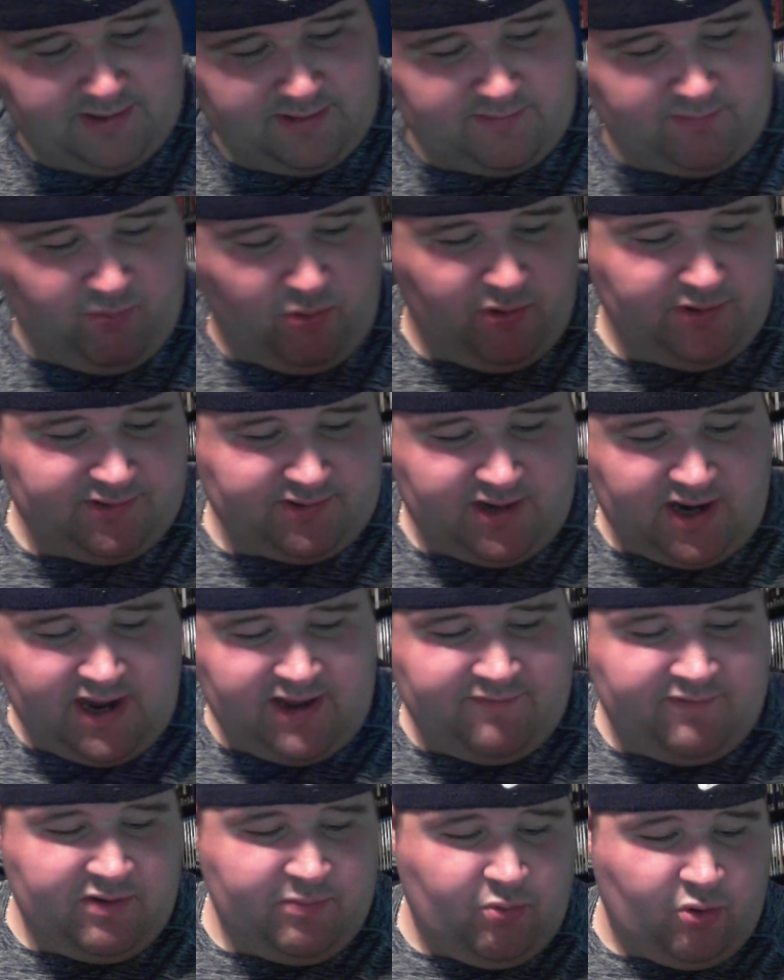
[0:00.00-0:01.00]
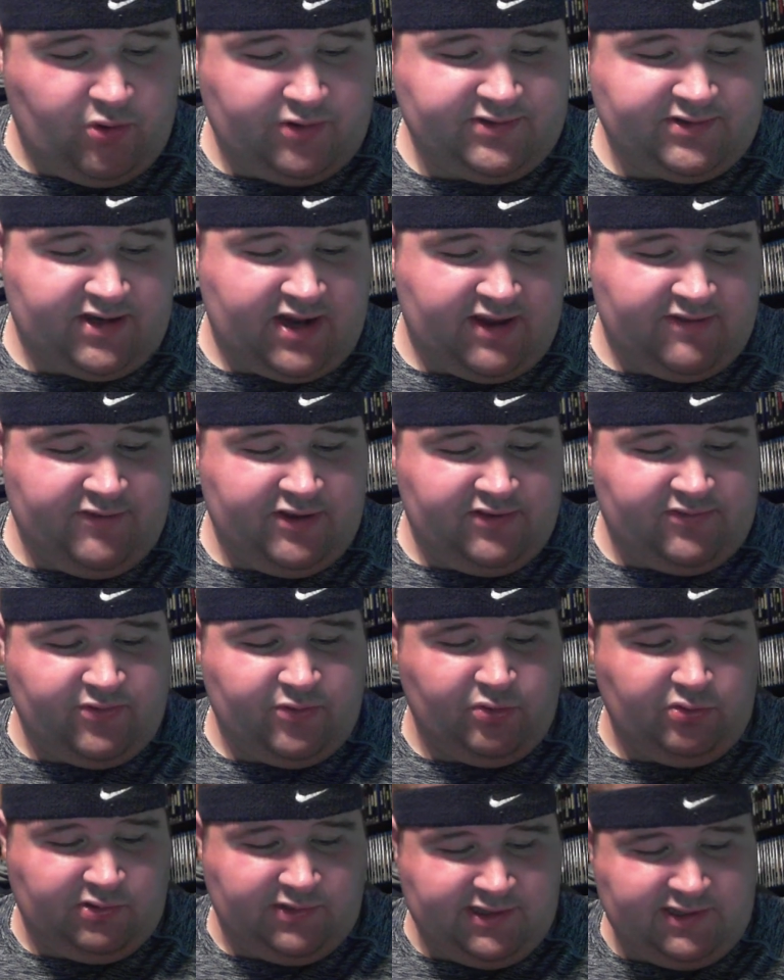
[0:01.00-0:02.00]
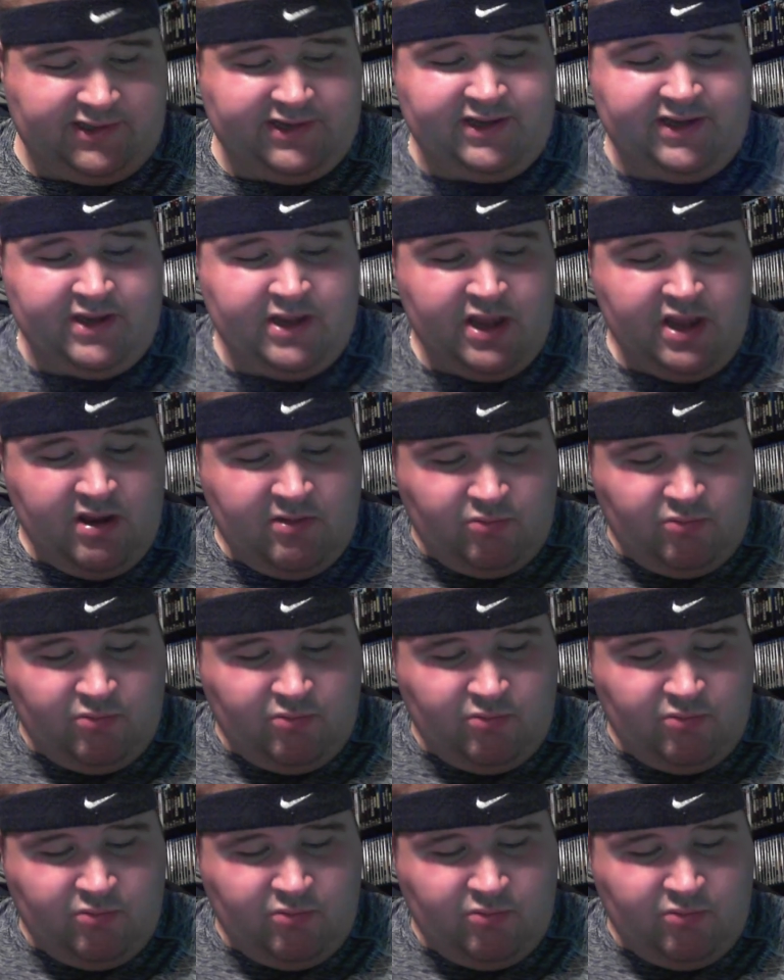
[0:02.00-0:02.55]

It's Poison Ivy, Poison Ivy 2, Lily,